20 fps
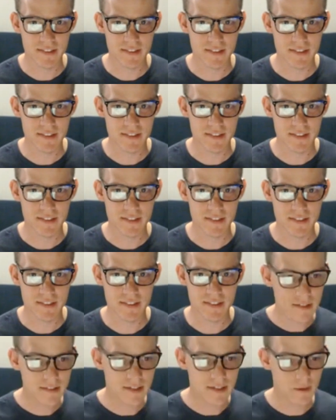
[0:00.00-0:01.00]
And this means
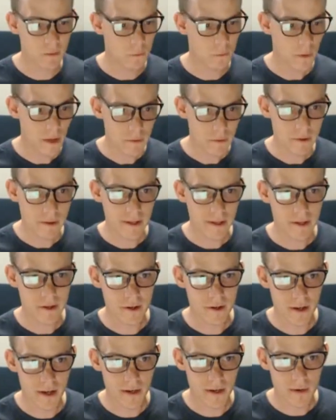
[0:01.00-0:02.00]
that whether we like it or
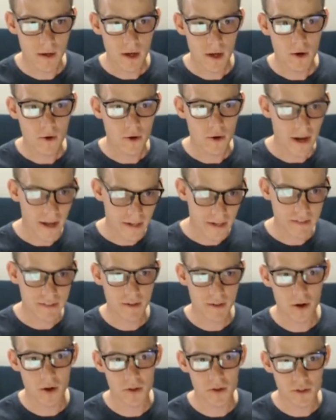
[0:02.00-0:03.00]
not, we're actually
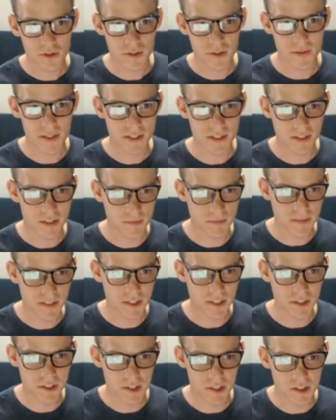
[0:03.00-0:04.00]
all distributed systems
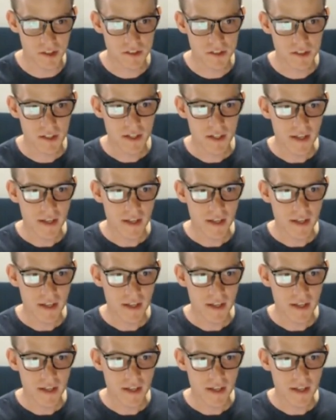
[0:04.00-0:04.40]
engineers.